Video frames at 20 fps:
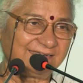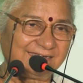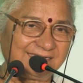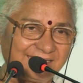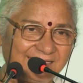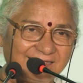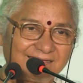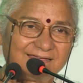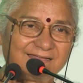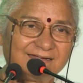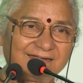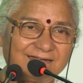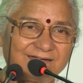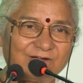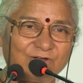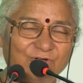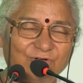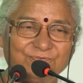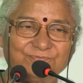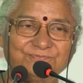tier
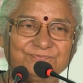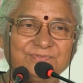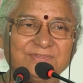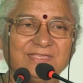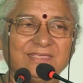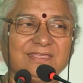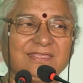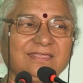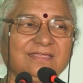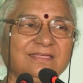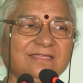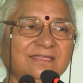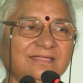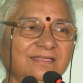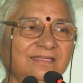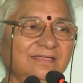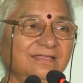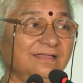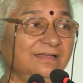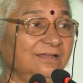of the
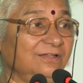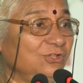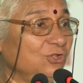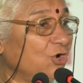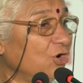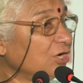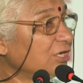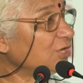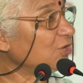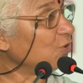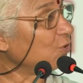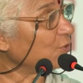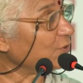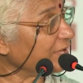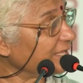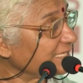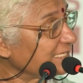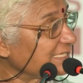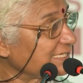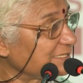not
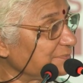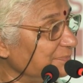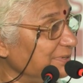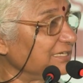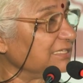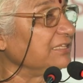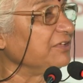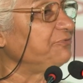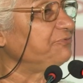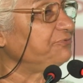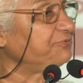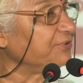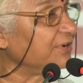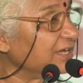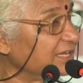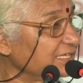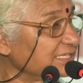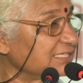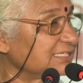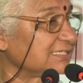lowest but the
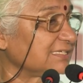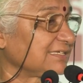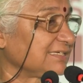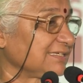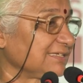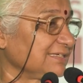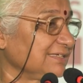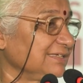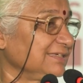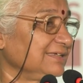first